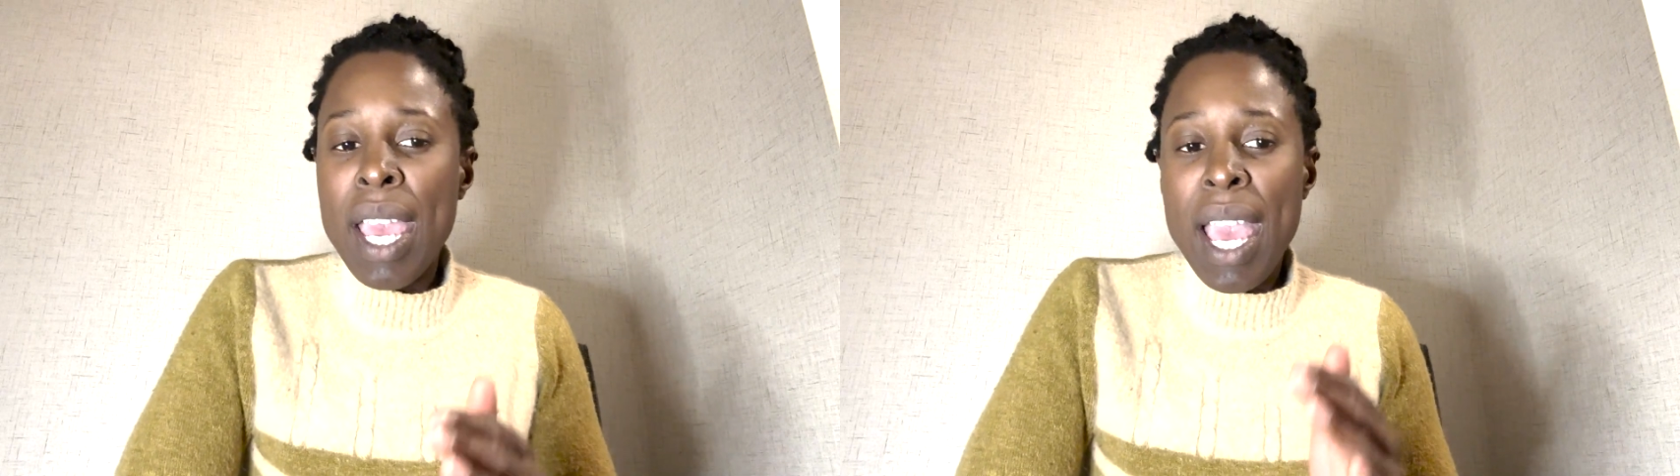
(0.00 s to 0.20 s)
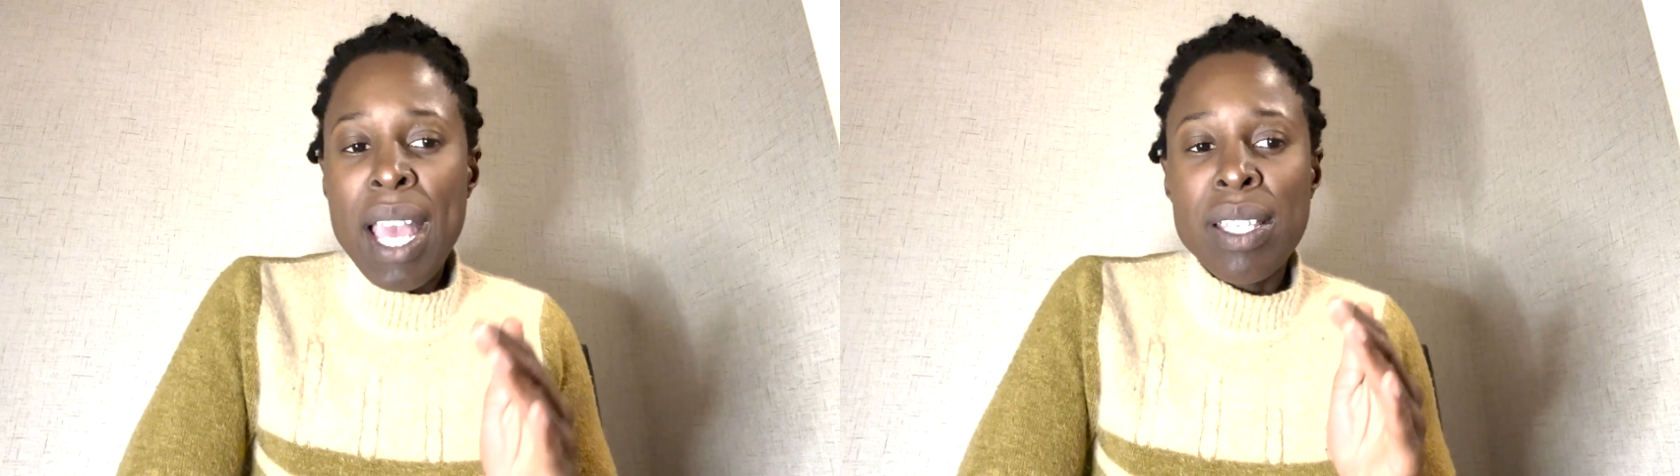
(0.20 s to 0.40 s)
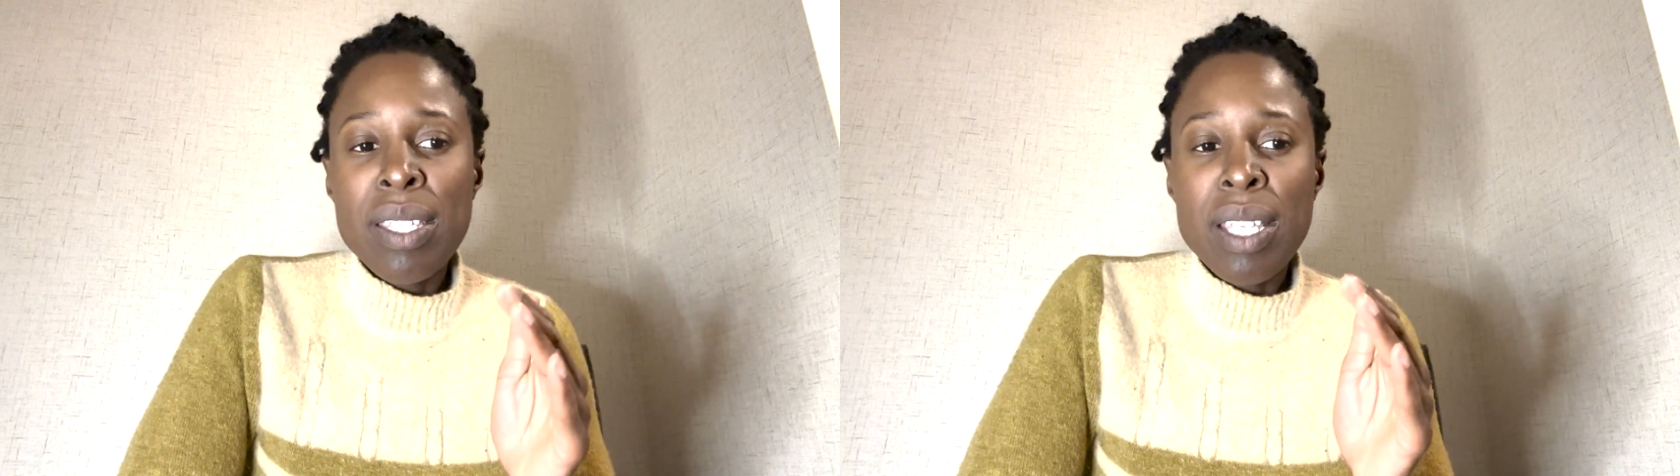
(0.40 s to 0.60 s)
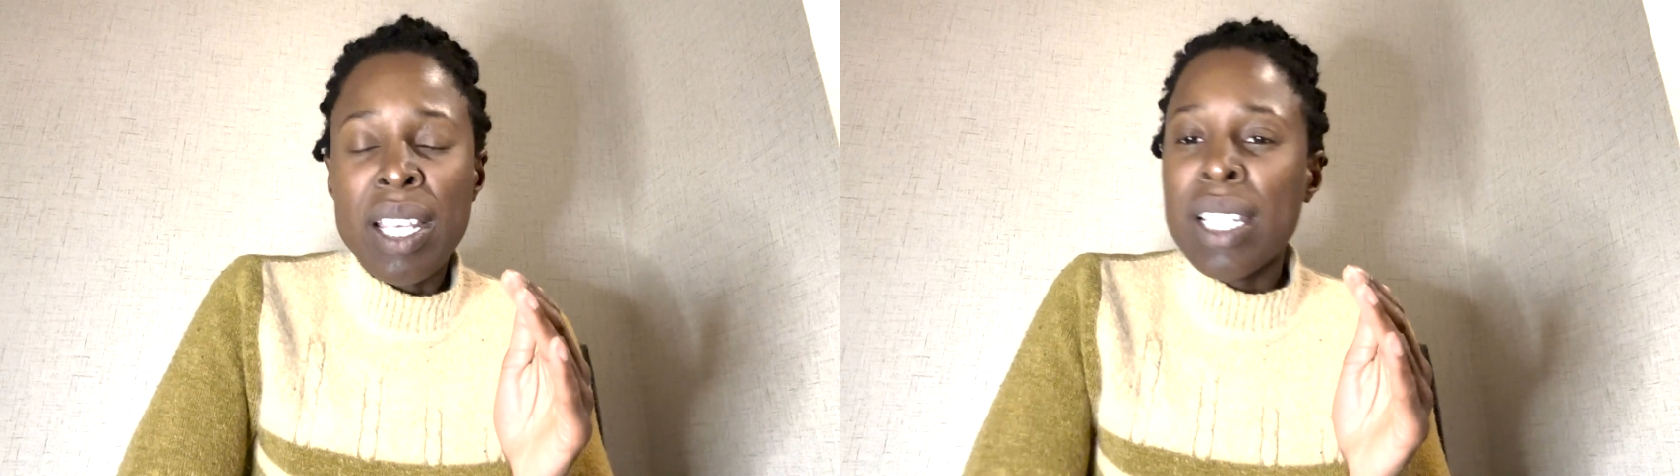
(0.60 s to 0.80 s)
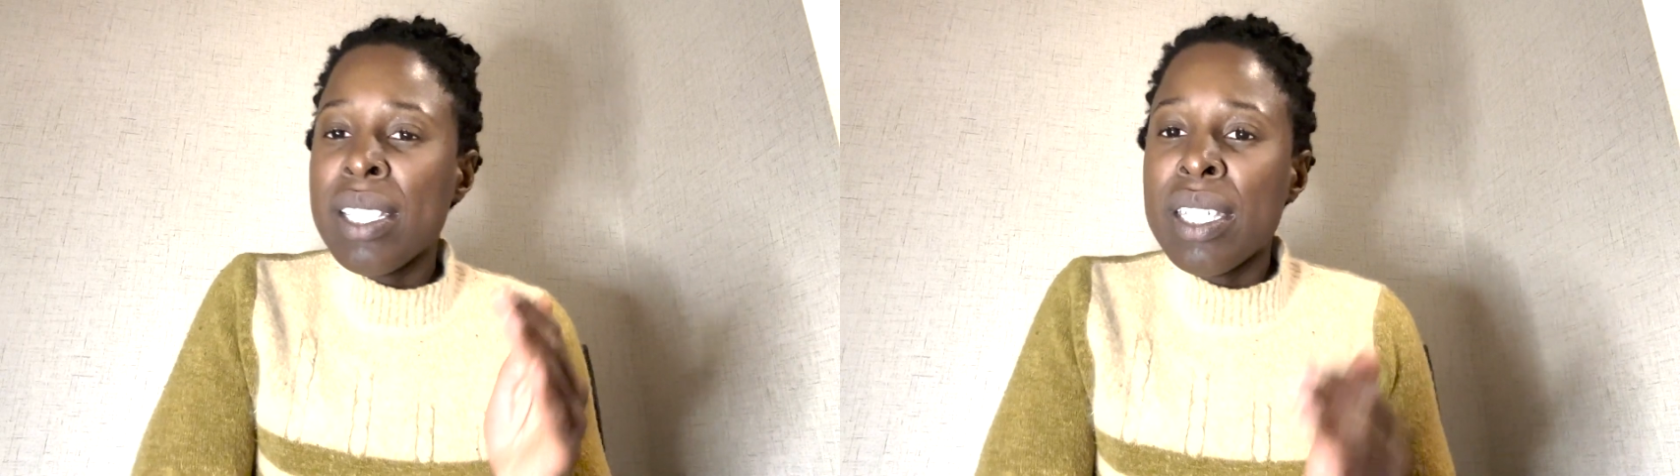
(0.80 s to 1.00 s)
as
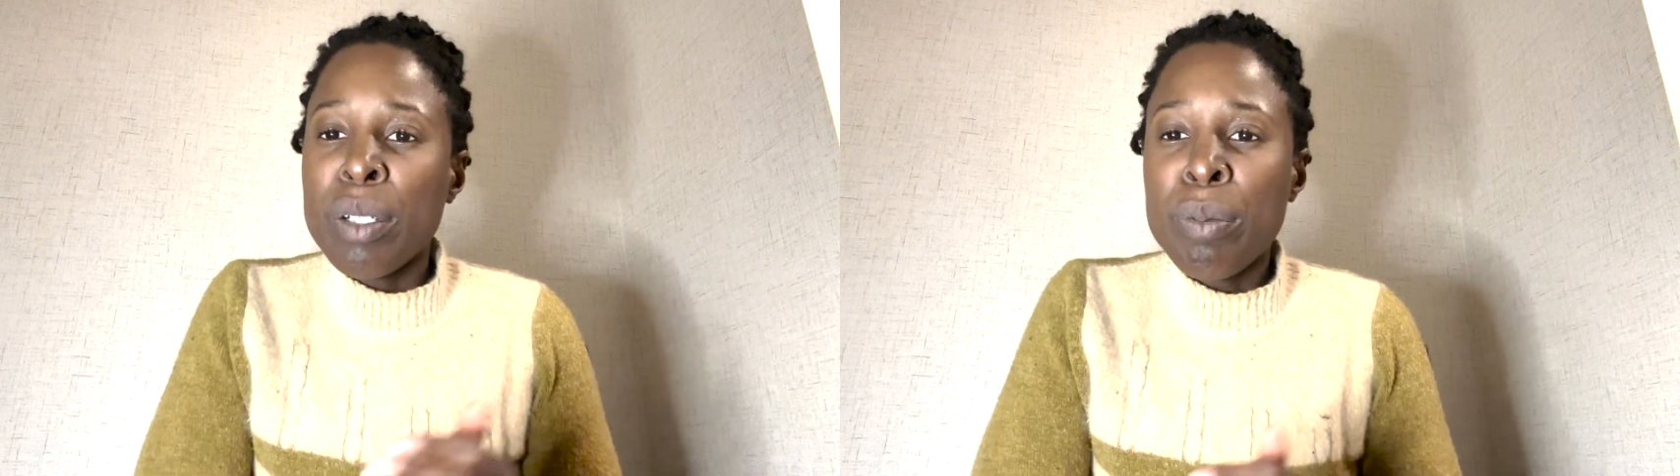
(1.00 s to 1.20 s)
like a deal